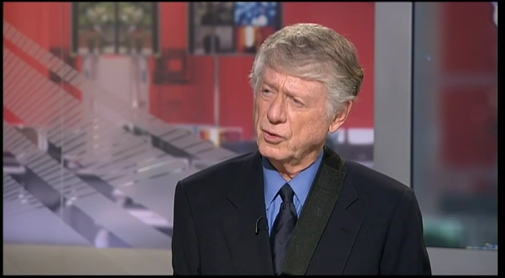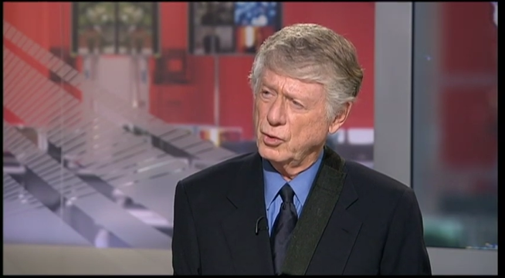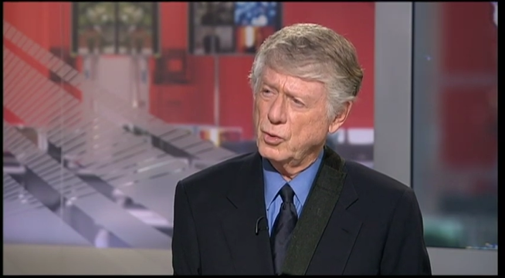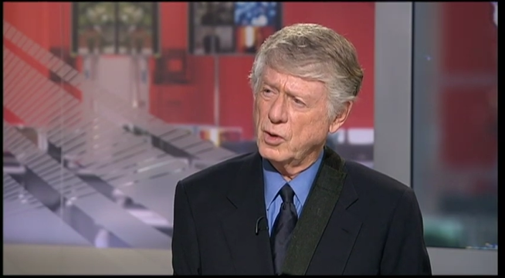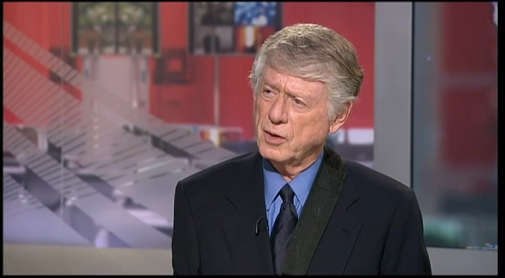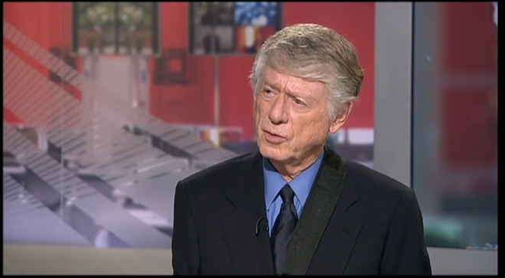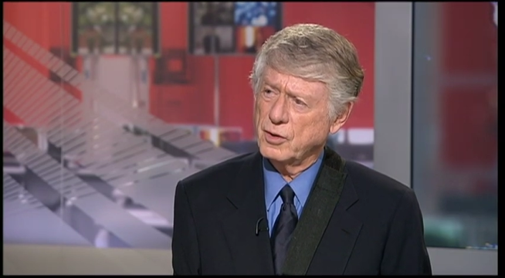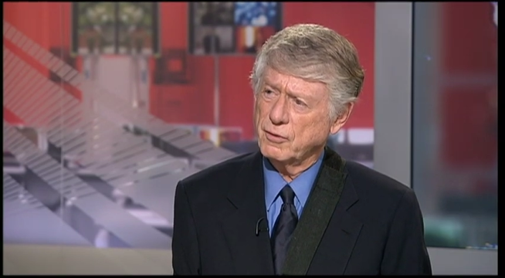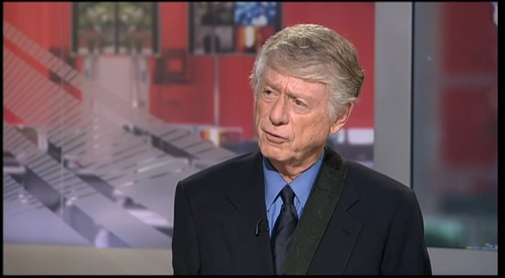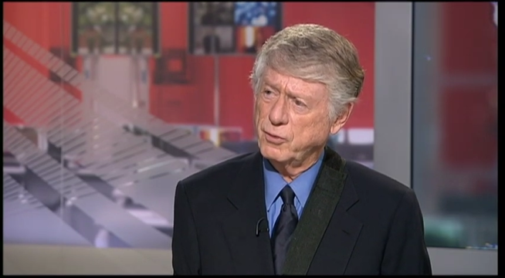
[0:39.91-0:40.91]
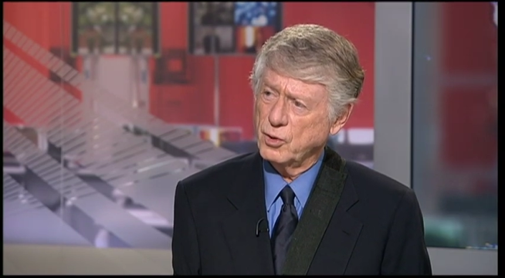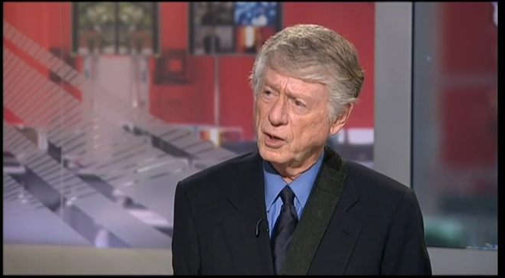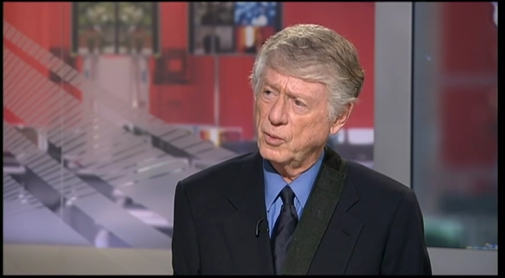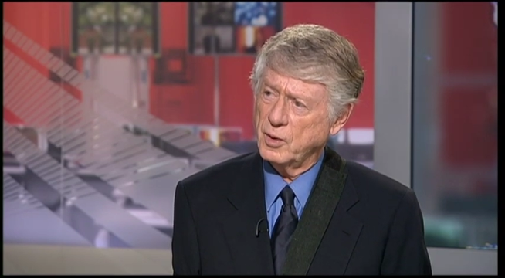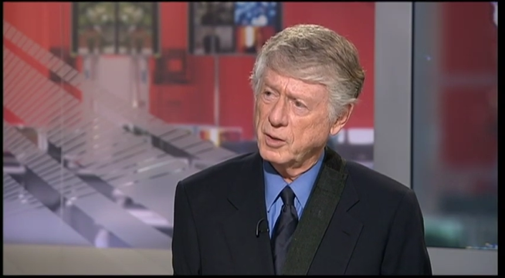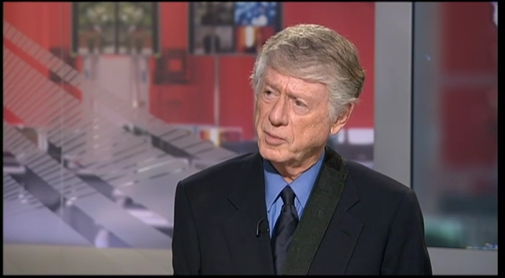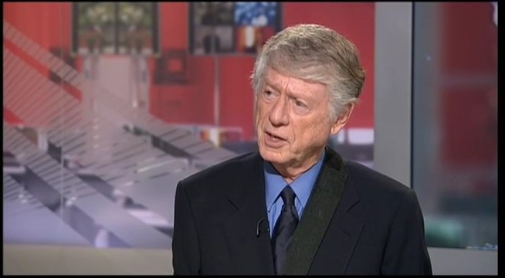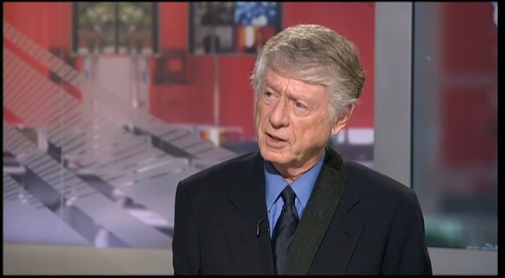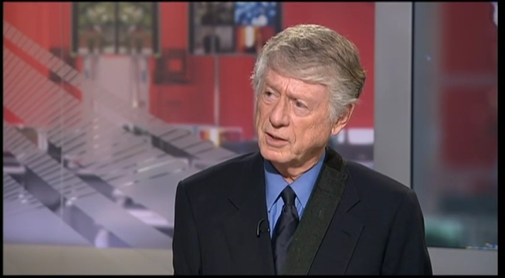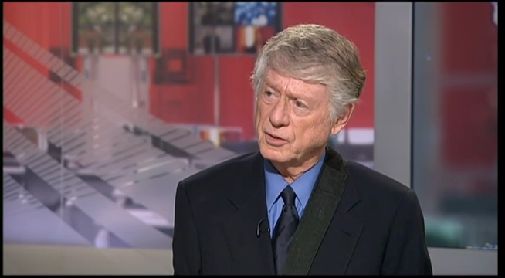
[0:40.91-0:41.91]
241
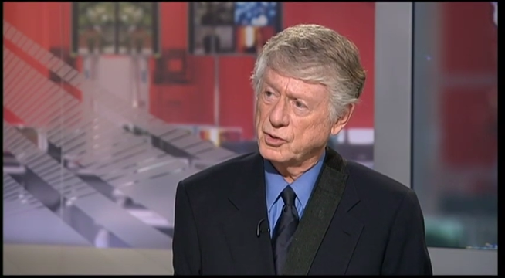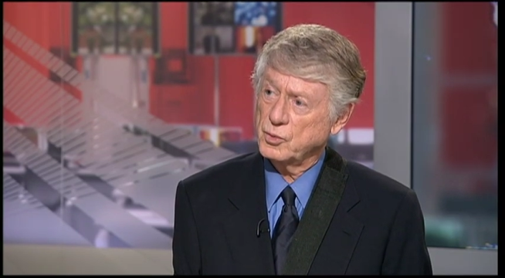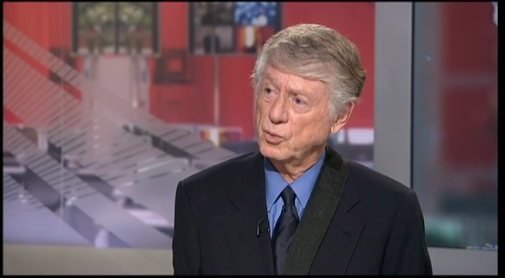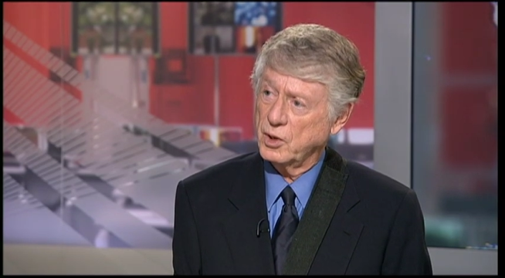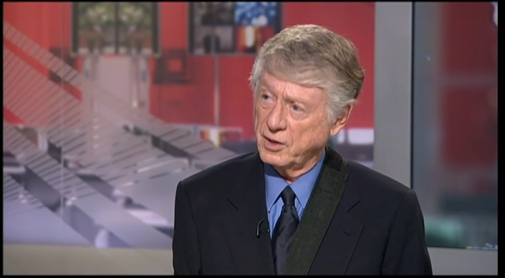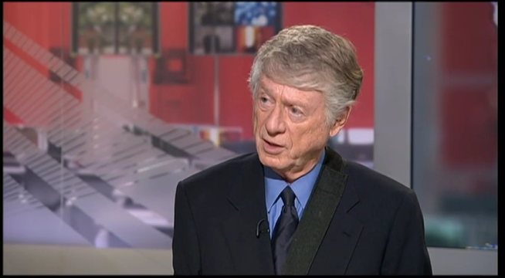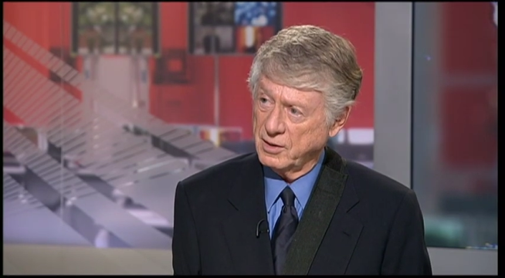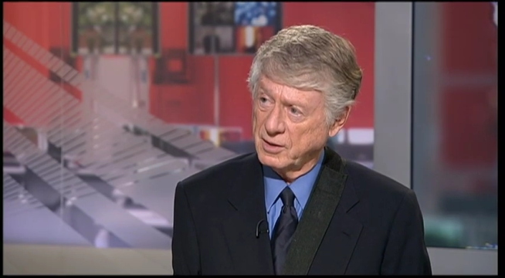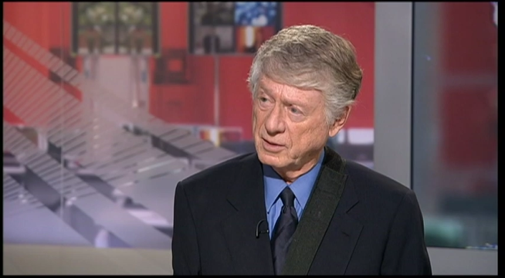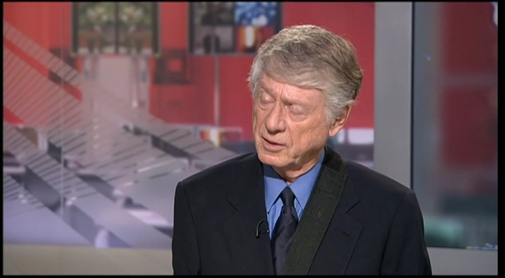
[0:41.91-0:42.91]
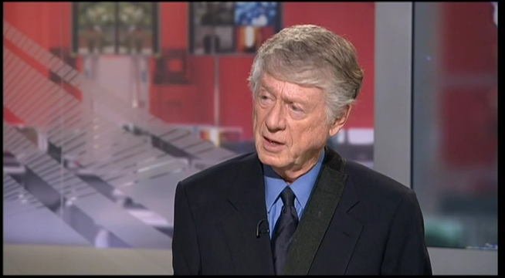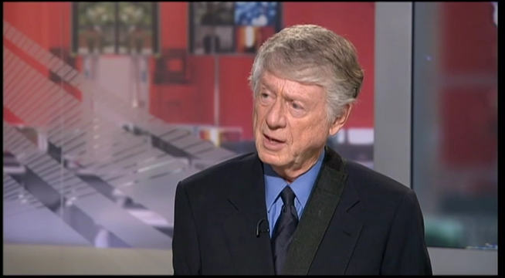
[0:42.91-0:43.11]
Americans were killed